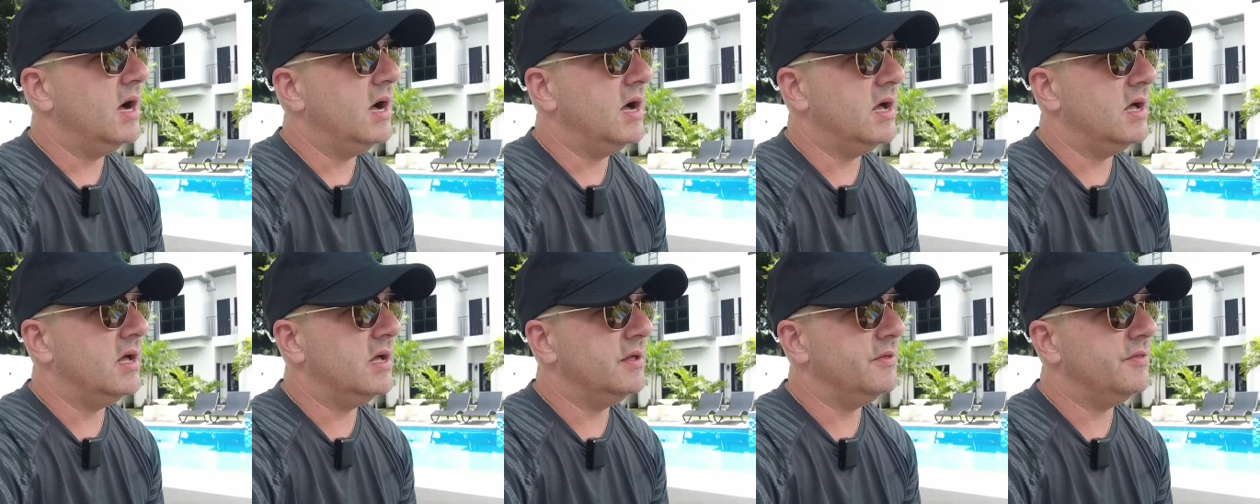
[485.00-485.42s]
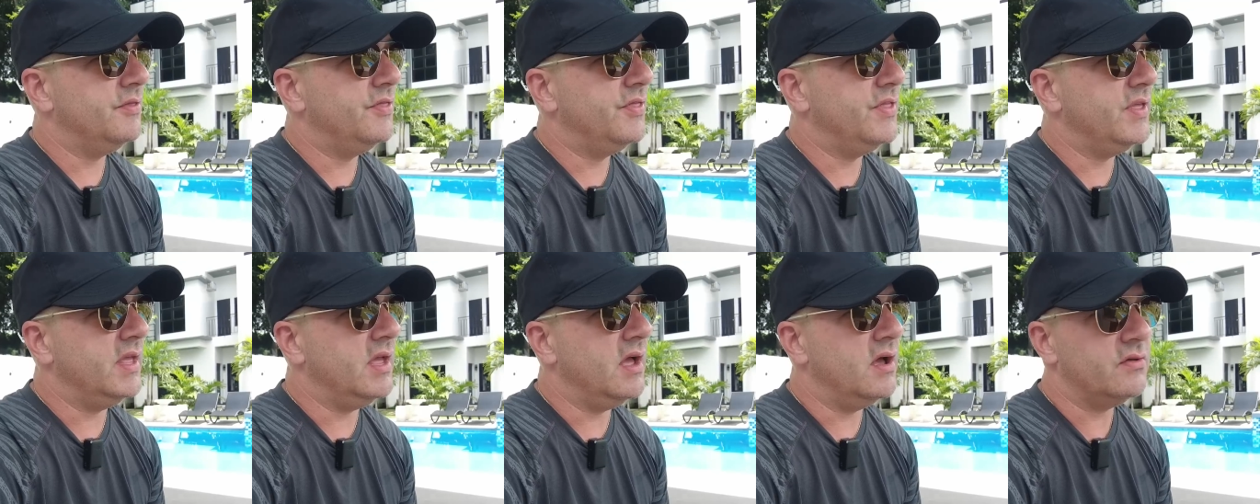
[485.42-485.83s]

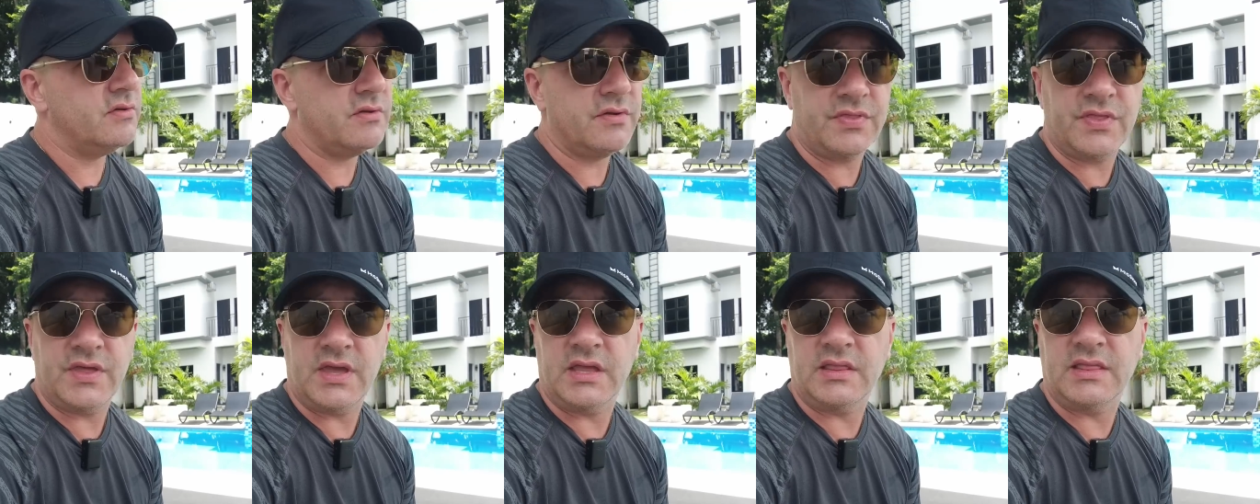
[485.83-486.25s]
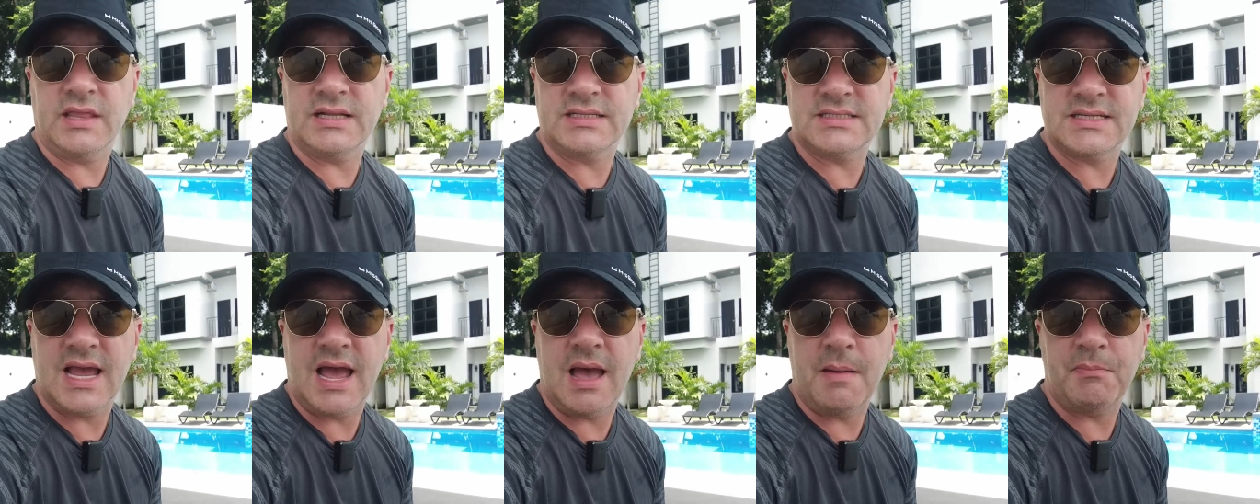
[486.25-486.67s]
The other thing
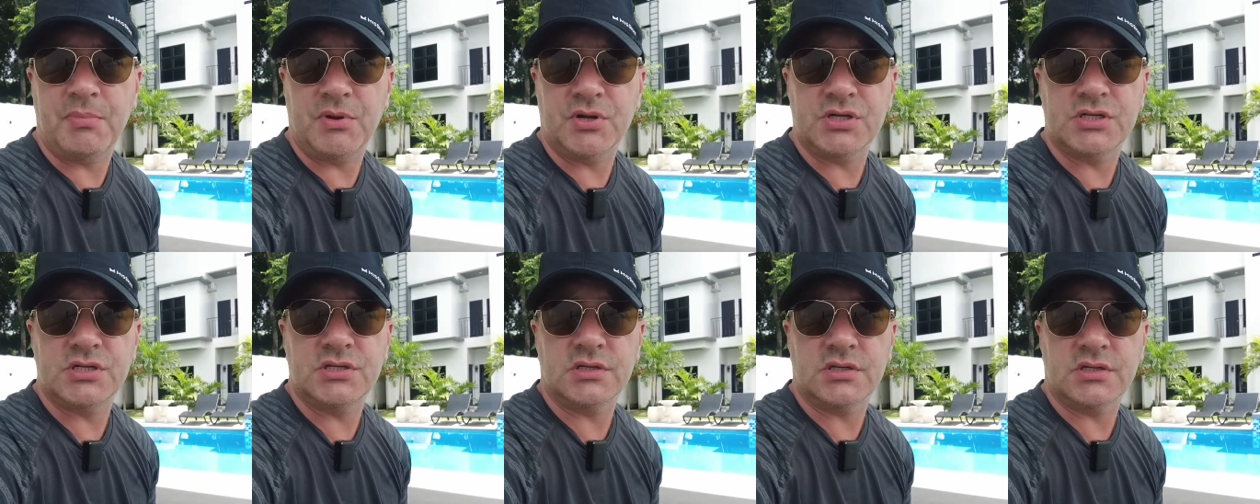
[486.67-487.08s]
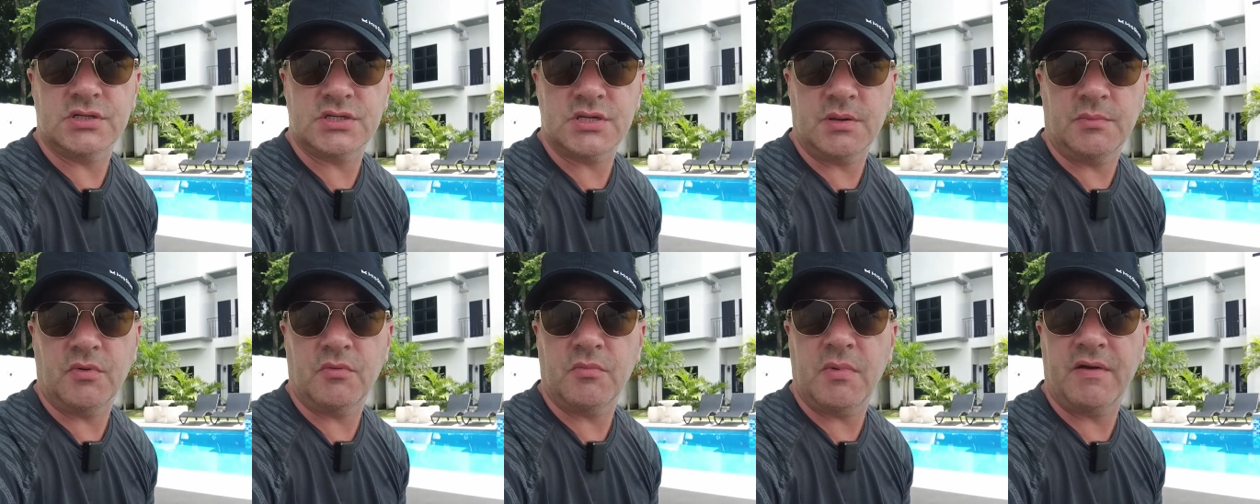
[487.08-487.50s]
that's happened to
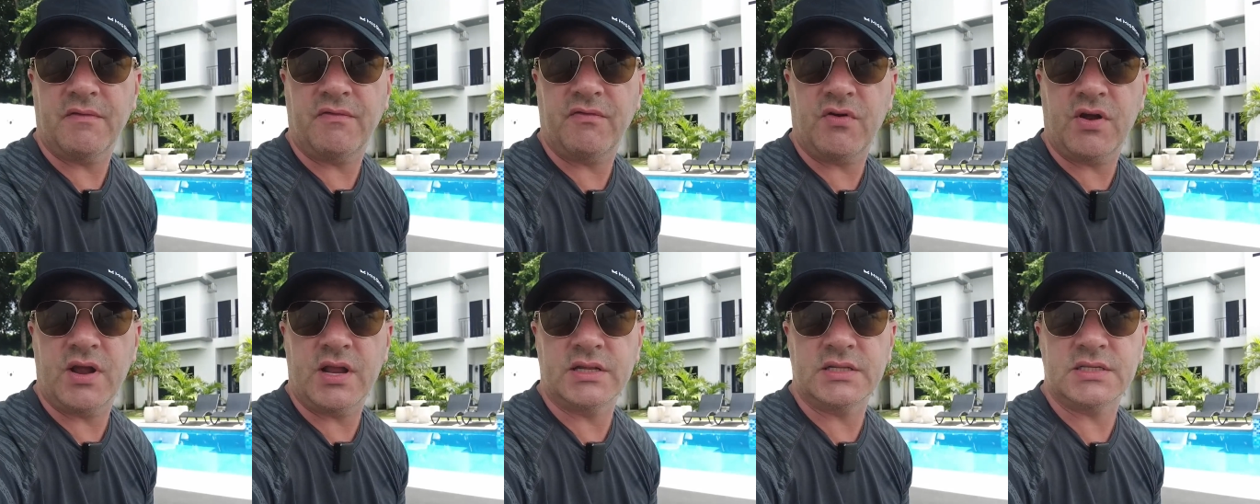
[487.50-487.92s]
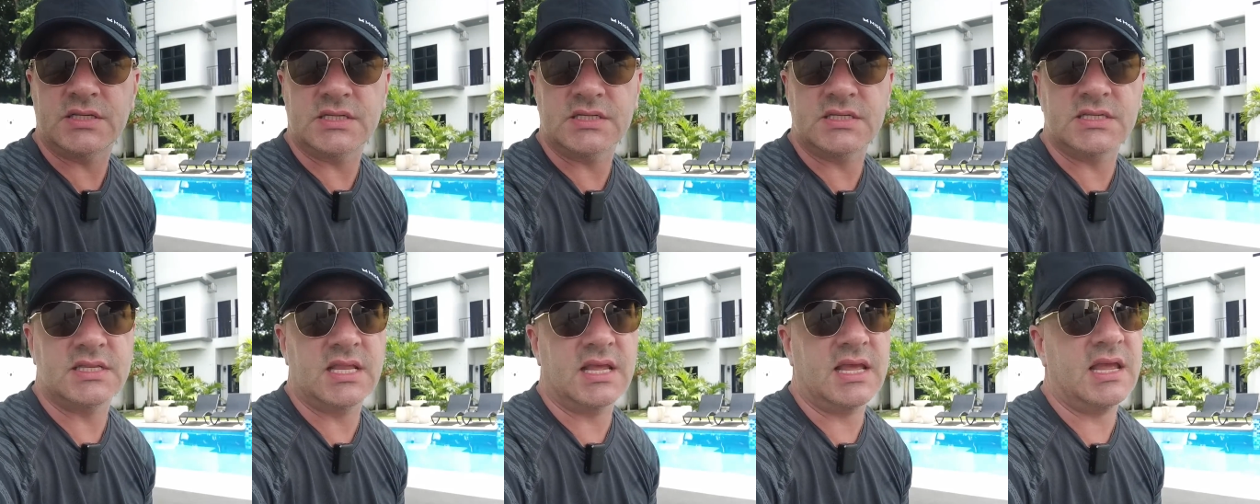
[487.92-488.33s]
some of my friends
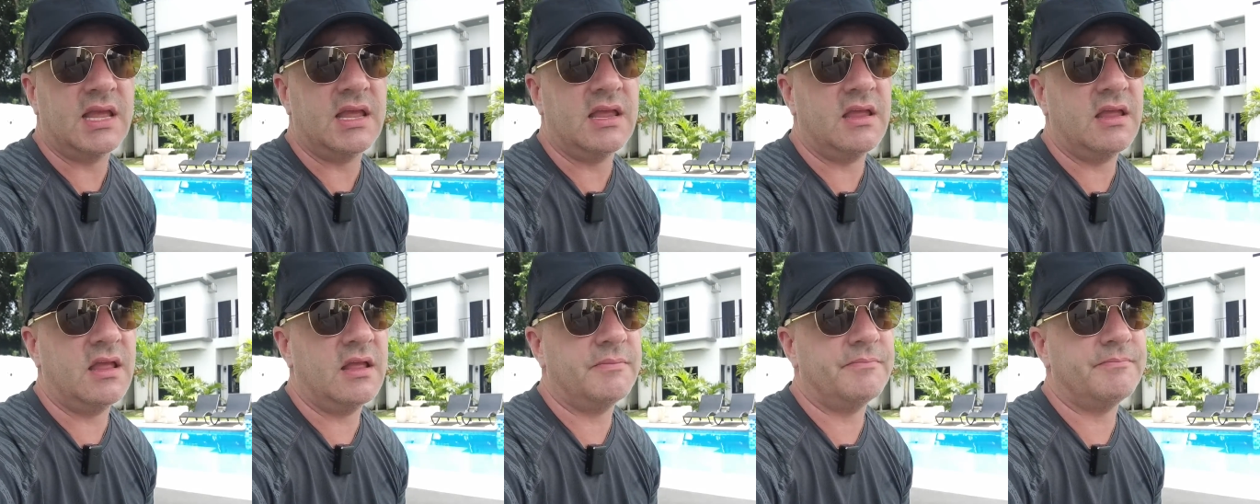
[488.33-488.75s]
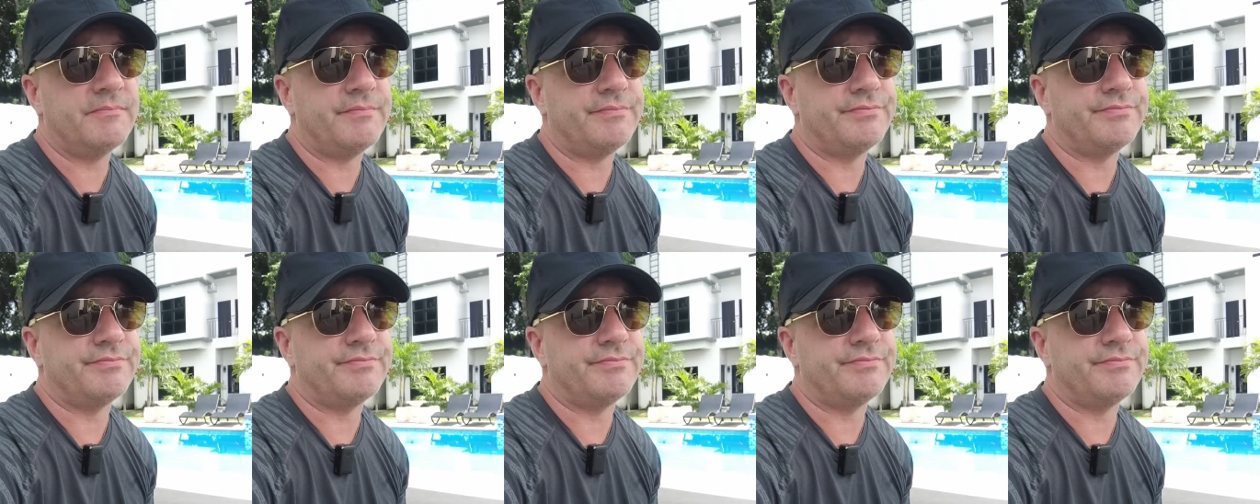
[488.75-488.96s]
is I